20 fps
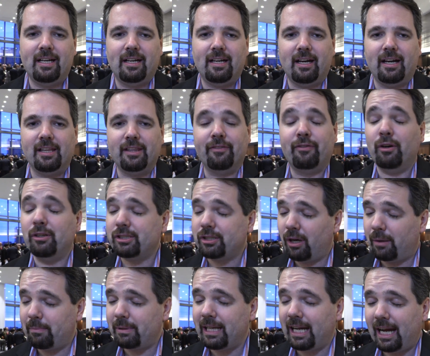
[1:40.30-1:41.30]
uh the first
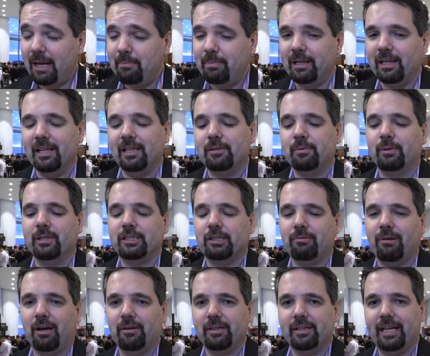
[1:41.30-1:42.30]
company I built was
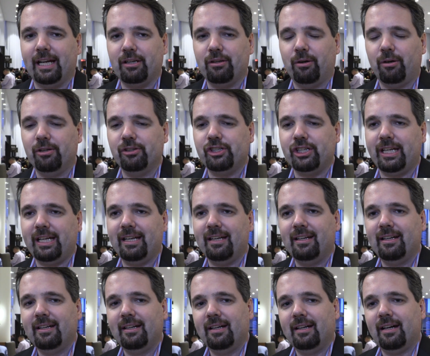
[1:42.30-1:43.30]
around a technology
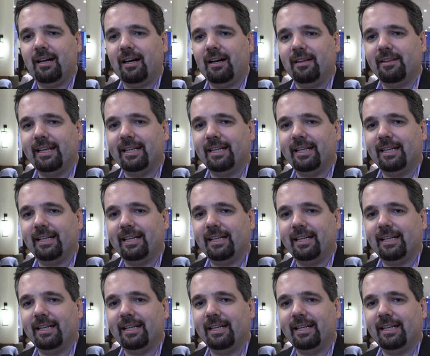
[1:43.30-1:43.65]
uh,